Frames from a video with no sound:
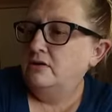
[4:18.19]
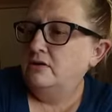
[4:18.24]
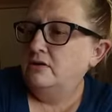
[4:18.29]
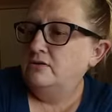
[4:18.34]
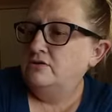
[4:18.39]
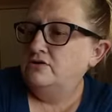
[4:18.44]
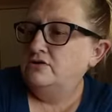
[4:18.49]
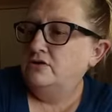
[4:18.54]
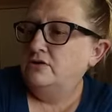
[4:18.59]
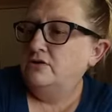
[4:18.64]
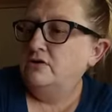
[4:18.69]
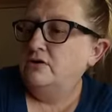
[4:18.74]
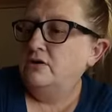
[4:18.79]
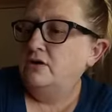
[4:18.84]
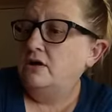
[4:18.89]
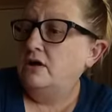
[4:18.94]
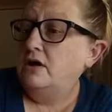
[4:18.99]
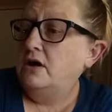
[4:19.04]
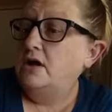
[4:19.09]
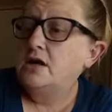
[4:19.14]
Turn it
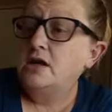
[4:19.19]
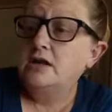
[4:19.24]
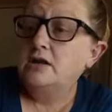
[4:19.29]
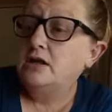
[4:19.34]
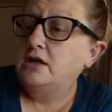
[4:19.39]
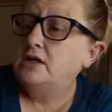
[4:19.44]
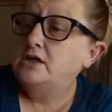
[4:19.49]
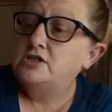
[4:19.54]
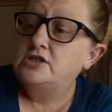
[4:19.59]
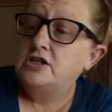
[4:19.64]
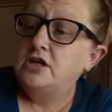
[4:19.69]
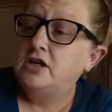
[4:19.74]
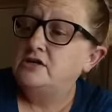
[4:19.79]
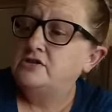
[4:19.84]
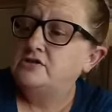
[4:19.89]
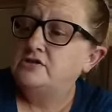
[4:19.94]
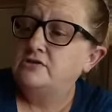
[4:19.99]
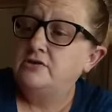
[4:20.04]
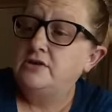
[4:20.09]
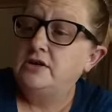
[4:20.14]
on, and light
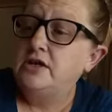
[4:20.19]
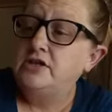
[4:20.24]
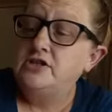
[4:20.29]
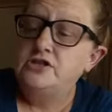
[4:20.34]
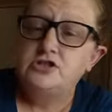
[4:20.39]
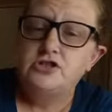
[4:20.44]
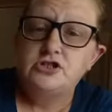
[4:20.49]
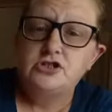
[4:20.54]
shines through each